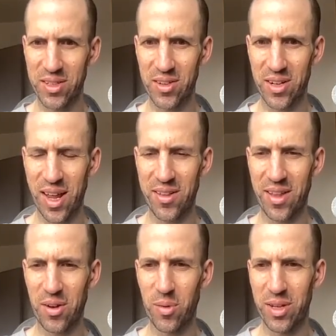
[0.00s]
are kind of
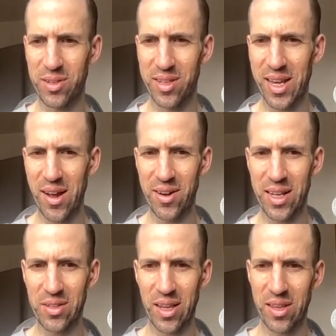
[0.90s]
like what you see
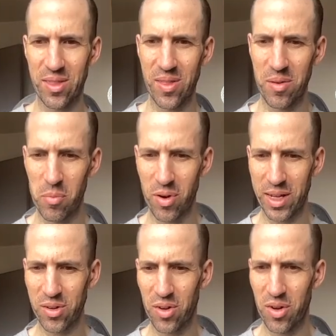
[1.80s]
nowadays. Like they're more
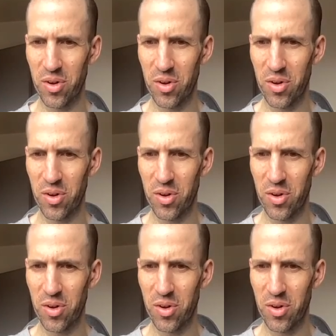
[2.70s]
like an